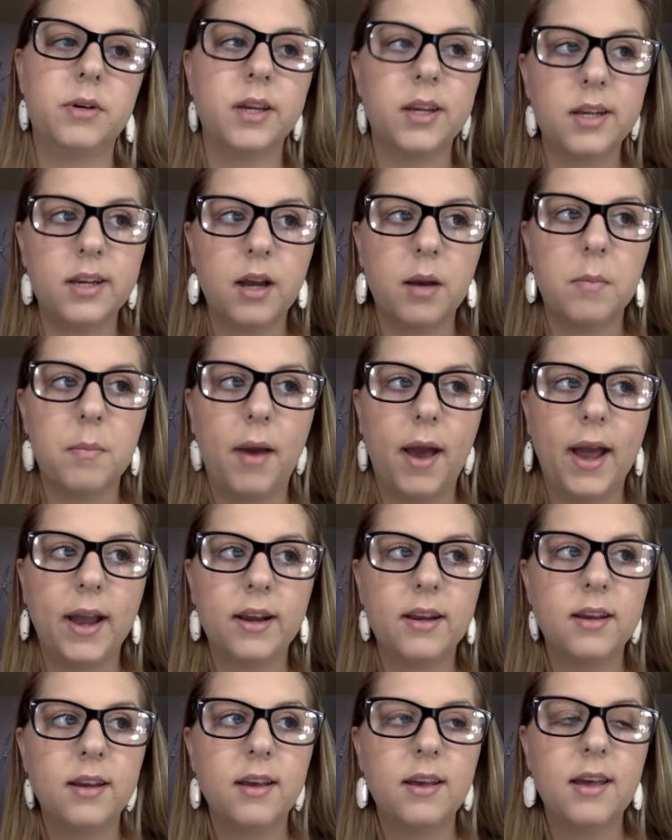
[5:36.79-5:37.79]
can come
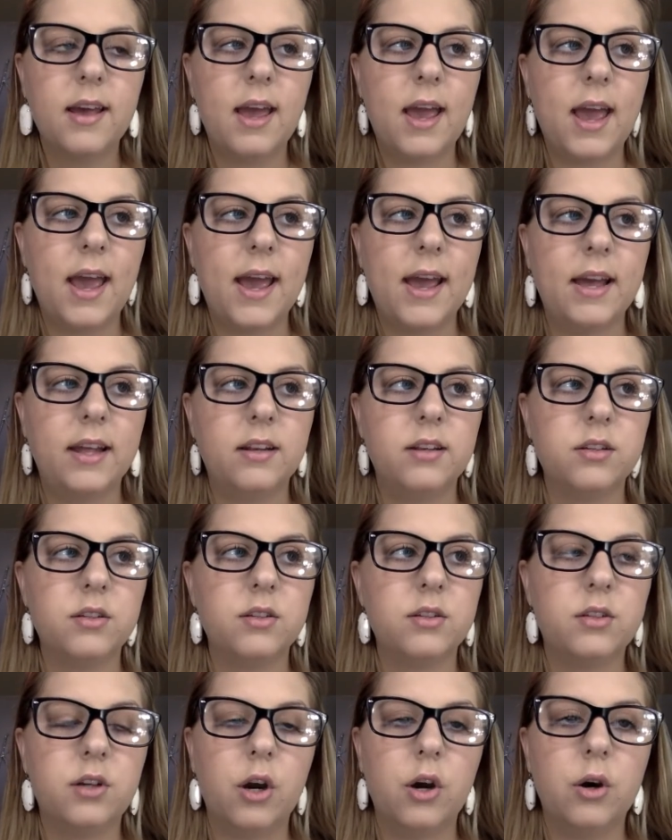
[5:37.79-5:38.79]
back and
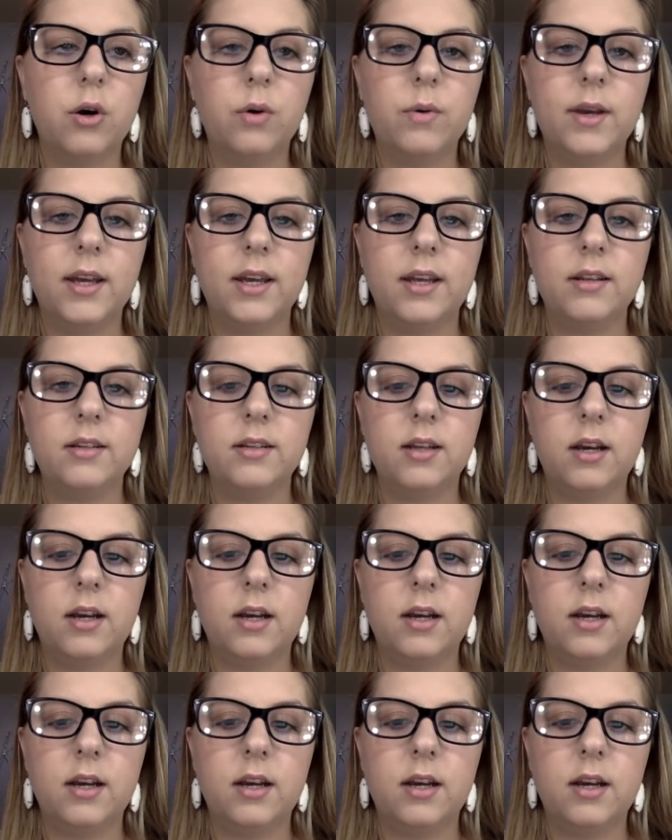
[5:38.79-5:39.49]
go and